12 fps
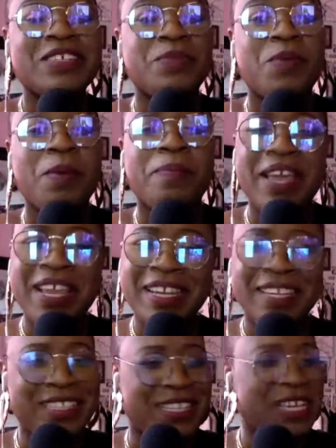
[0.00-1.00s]
no more, but he
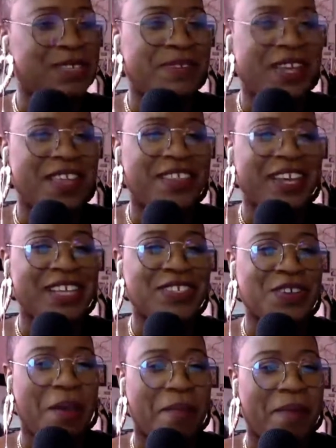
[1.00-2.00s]
did text me the other night
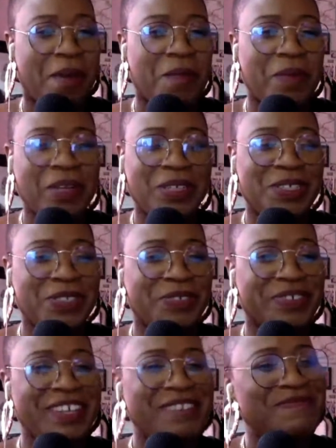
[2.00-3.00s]
talking about what you
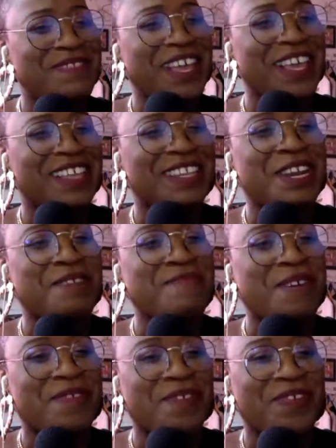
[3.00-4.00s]
doing. I'm like looking at
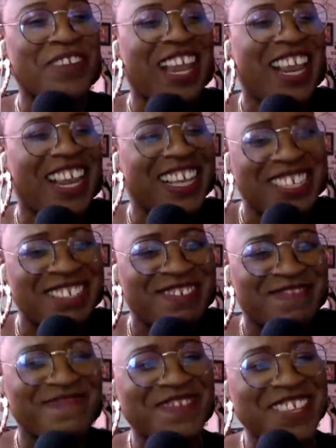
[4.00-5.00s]
my phone like,
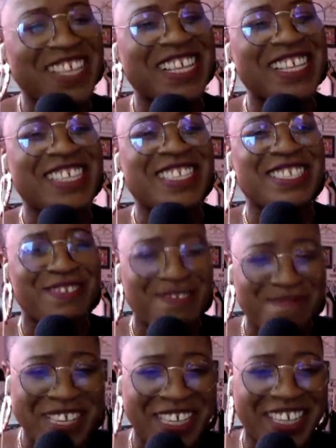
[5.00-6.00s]
excuse
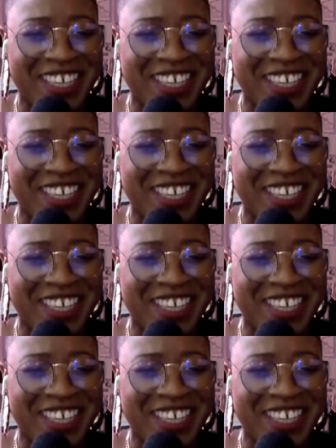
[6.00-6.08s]
me?